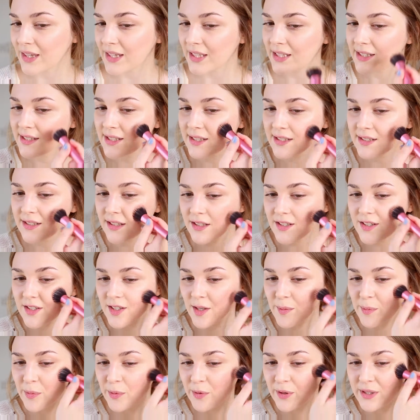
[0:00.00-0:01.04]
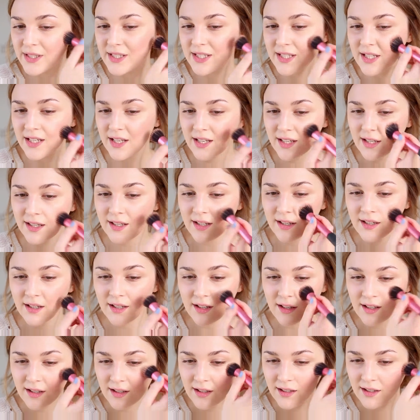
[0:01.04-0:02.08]
This is such a pretty
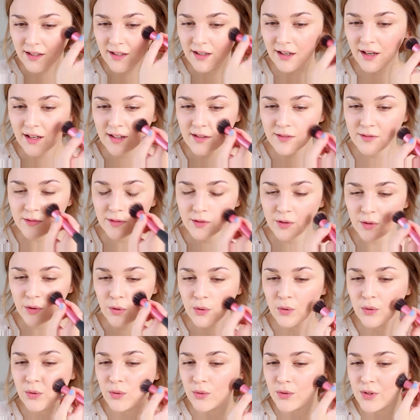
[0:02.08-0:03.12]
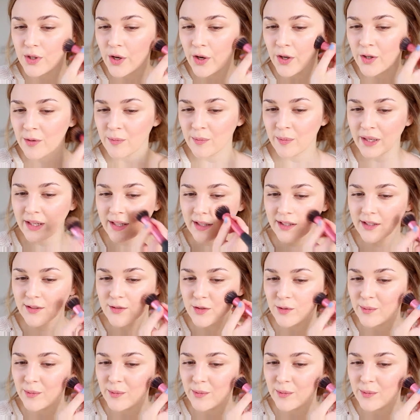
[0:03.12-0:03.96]
kind of cool tone pink.